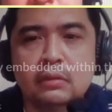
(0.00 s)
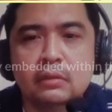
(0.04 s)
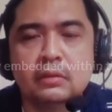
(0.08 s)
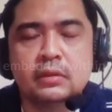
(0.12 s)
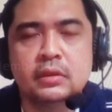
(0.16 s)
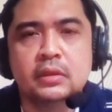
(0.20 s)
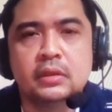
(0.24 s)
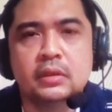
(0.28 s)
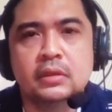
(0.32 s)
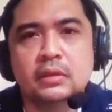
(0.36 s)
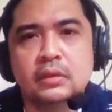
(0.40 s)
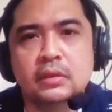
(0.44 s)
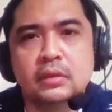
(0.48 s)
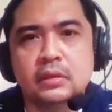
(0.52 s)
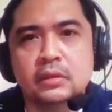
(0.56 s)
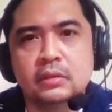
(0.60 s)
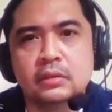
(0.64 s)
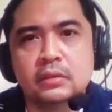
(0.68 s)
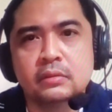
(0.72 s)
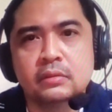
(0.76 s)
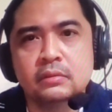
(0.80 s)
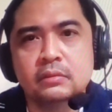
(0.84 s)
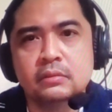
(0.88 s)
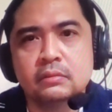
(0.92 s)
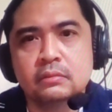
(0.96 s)
Um,
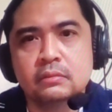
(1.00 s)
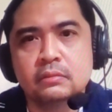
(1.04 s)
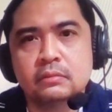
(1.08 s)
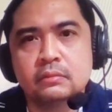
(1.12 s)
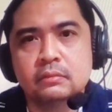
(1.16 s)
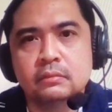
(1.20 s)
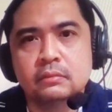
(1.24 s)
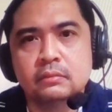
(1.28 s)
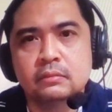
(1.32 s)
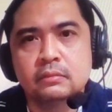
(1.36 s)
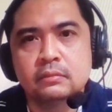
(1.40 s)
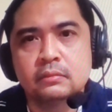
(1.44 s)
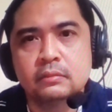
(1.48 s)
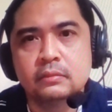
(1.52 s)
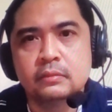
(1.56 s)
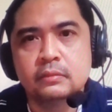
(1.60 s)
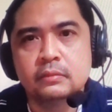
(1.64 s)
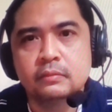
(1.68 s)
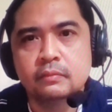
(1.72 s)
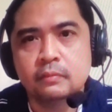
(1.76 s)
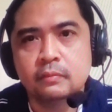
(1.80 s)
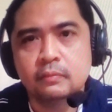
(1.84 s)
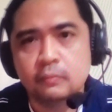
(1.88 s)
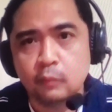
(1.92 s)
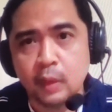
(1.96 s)

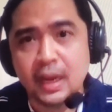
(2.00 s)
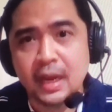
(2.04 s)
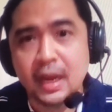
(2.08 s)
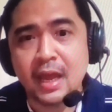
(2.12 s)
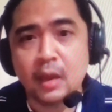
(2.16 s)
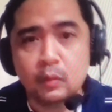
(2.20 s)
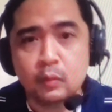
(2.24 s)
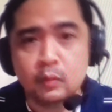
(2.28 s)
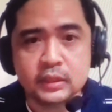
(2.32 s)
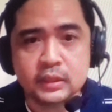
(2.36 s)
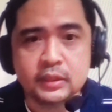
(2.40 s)
when I was still